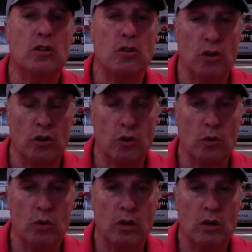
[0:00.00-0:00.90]
to
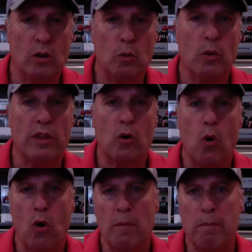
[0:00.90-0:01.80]
do with
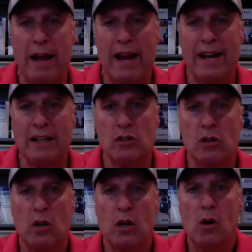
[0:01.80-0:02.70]
quarterbacks
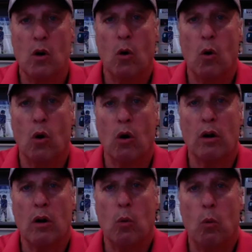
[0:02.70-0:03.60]

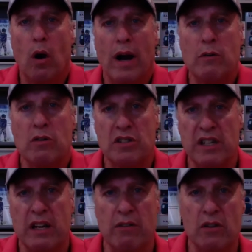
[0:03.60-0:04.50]
or wide
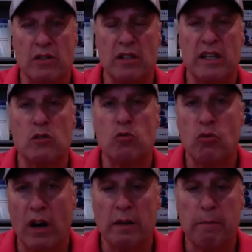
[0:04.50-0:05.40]
receivers. It's
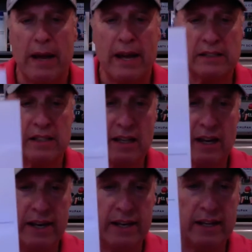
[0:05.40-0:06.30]
running backs and
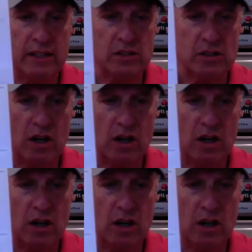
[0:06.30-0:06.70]
tight ends.